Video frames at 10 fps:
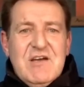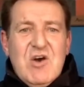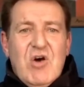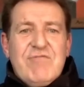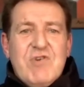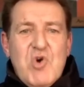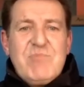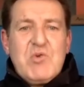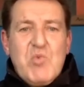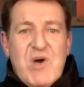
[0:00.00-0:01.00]
of whom
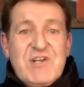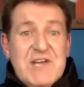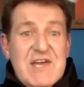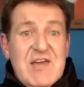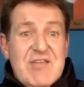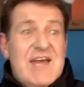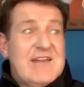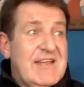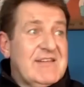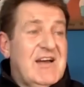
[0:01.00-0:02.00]
and what He is at
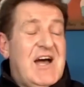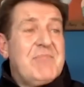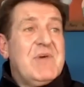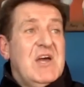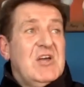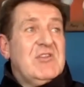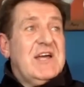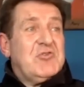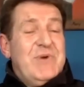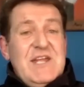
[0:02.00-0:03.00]
that time.
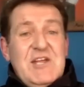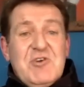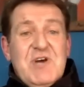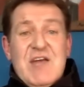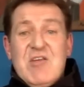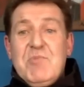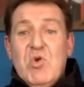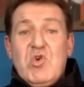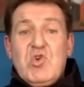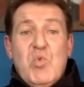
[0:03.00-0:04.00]
That we need to ask
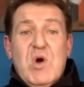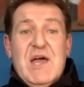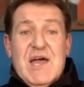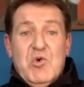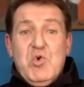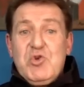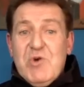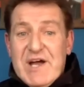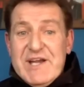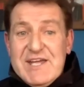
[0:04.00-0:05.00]
Him, Lord, what, who
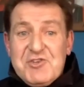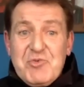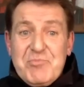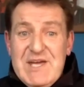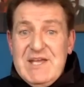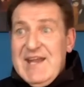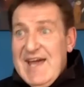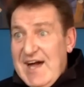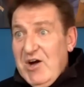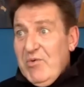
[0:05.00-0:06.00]
do I need to be
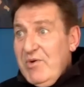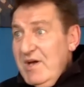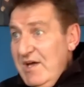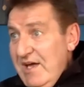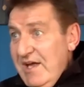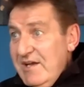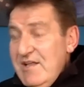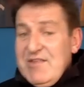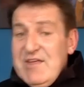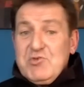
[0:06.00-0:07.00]
now? In
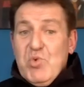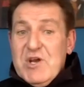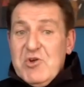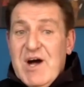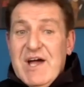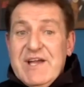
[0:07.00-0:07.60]
this sense, what do I